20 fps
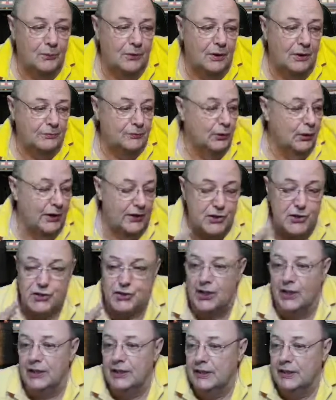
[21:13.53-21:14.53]
I've not had a
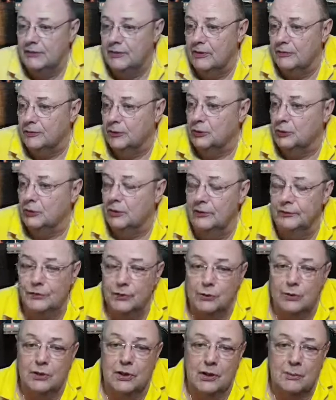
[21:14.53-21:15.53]
shave. I've
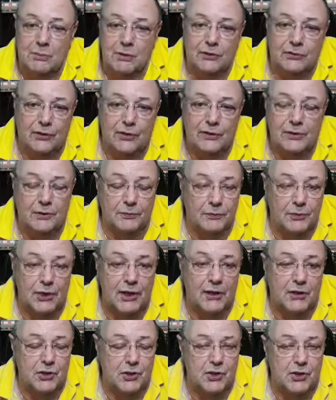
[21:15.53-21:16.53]
not cleaned my teeth. I've not
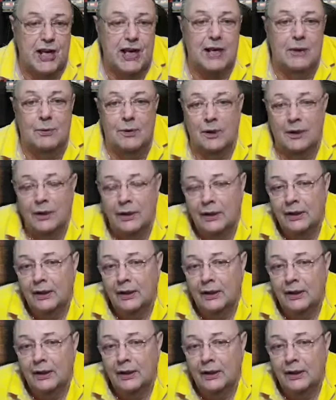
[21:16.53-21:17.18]
had a shower.